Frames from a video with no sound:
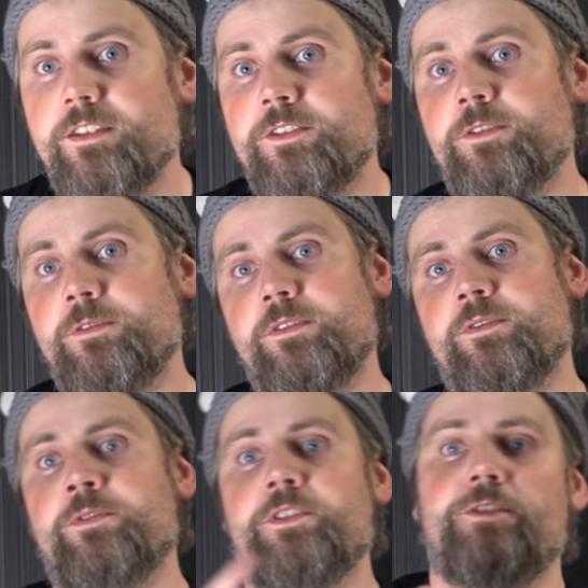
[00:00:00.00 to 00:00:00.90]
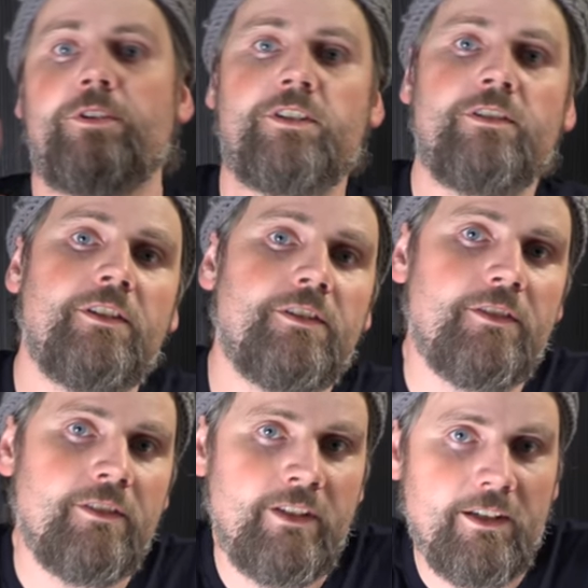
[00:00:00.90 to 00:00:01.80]
So first instruction is
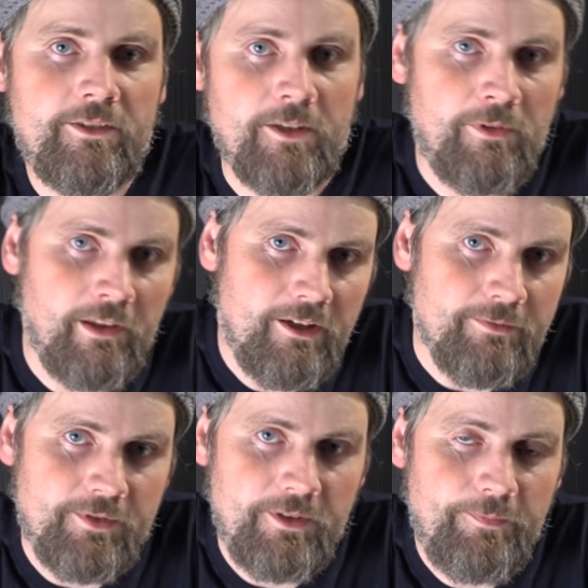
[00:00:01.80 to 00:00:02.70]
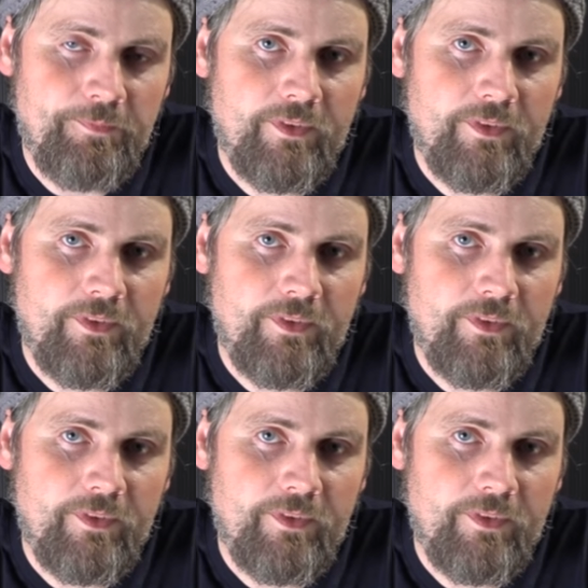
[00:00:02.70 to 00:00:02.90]
get some gloves.